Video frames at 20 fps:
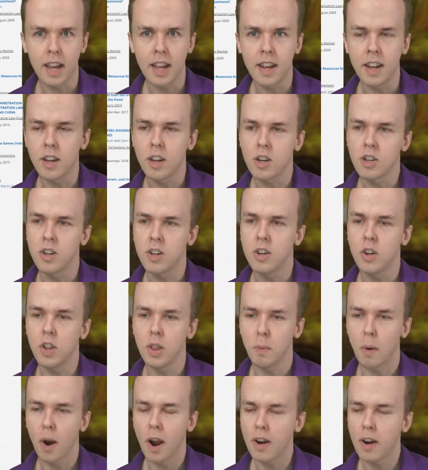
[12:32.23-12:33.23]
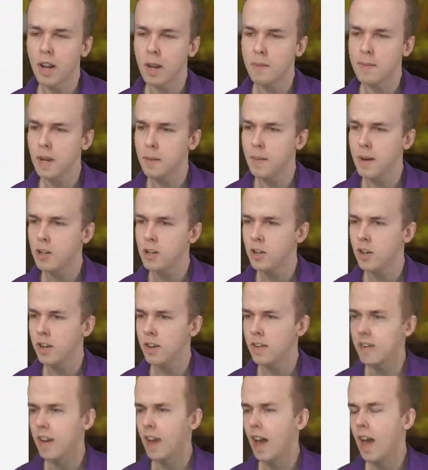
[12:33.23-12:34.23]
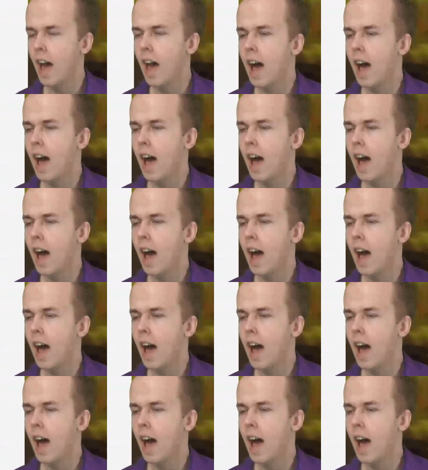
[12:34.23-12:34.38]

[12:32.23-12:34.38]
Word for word: in addition to the prior names I mentioned,